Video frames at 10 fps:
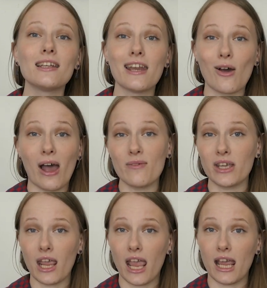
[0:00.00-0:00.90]
Now,
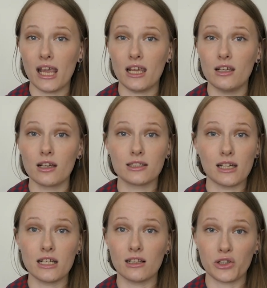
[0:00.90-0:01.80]
having a
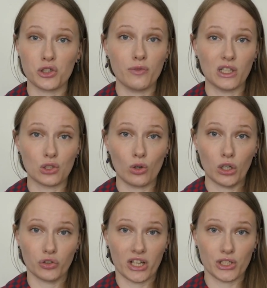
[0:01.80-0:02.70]
steady collection of
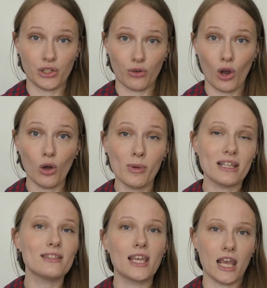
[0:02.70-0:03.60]
historic dress in your home
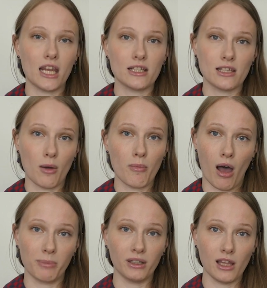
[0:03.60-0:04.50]
is gaining some
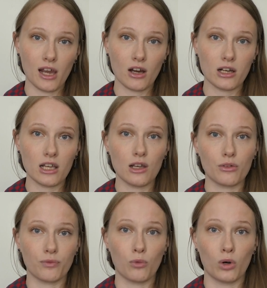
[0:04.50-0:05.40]
popularity
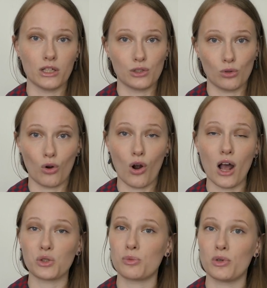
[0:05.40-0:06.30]
for historical
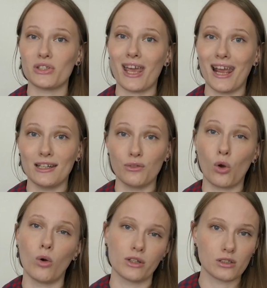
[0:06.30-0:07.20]
costumers and, of
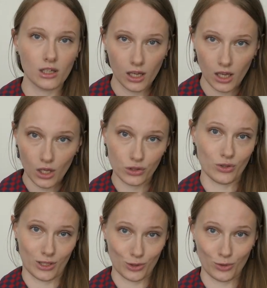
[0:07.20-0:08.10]
course,
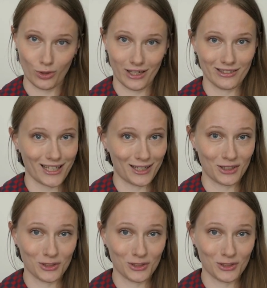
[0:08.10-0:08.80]
dress historians and